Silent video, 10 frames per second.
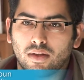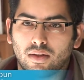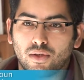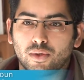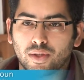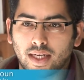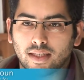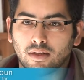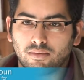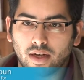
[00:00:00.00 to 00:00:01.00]
the Jewish
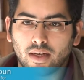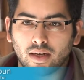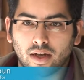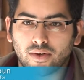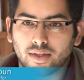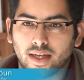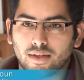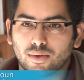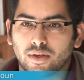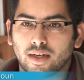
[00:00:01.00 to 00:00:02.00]
National Fund and other
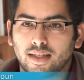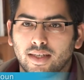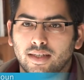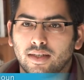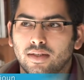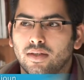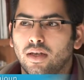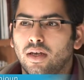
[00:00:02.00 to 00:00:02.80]
Zionist organizations.